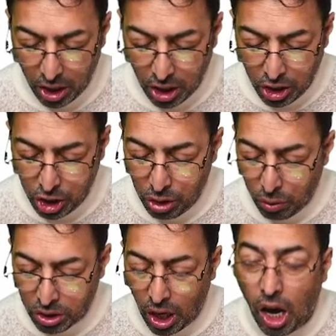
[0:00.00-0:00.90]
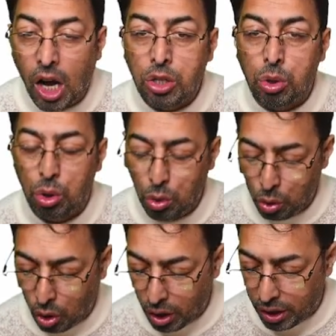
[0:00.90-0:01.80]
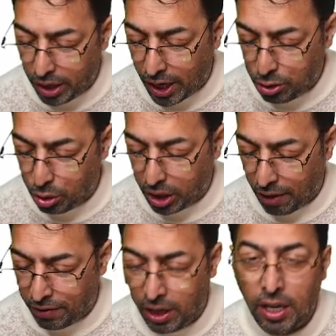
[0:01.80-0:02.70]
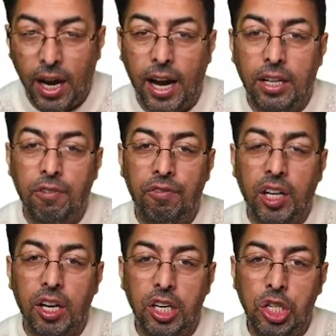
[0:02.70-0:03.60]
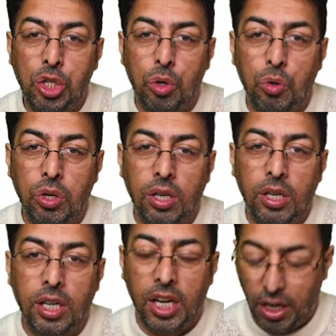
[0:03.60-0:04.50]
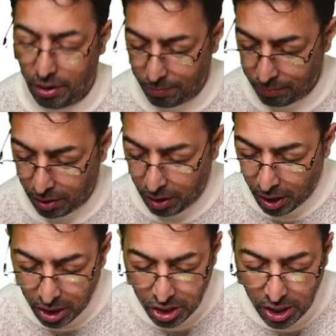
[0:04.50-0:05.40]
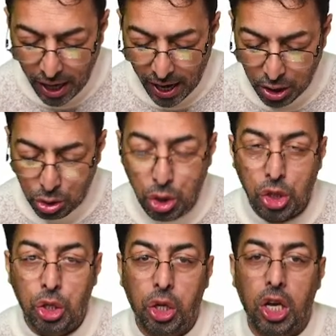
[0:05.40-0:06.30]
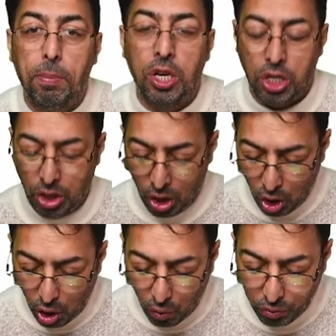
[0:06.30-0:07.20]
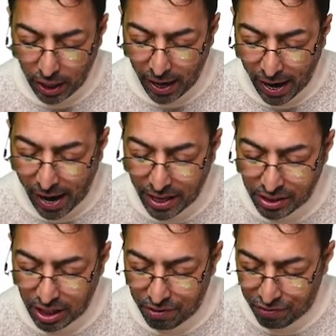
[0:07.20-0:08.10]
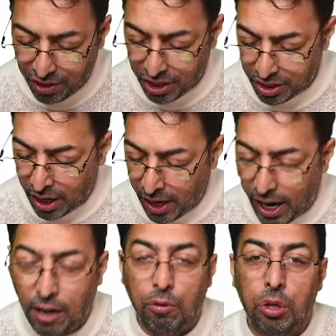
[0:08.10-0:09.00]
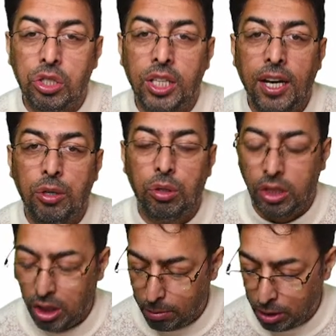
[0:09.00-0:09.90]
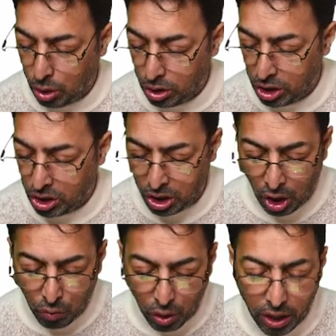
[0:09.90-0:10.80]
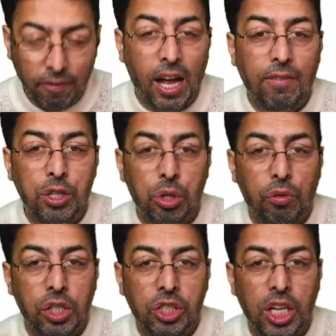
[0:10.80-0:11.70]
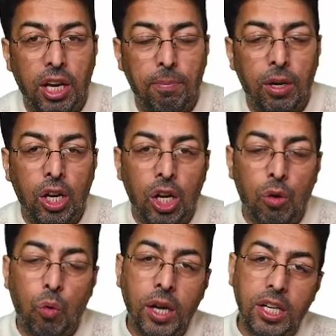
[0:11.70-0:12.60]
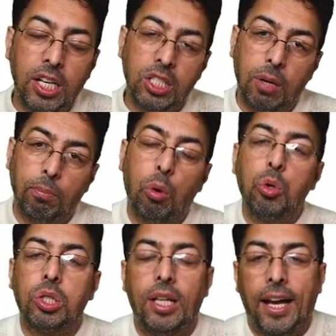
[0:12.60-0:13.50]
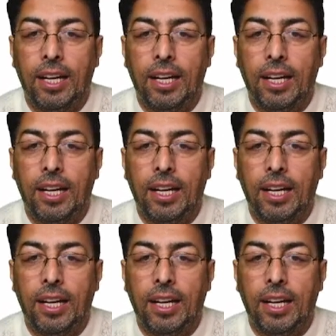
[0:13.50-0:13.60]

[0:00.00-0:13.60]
She was asked to do coronary angiography, and the figure is shown here. She has disc emission of the hands and feet and was sent to the dermatologist for evaluation of the same. What is the most likely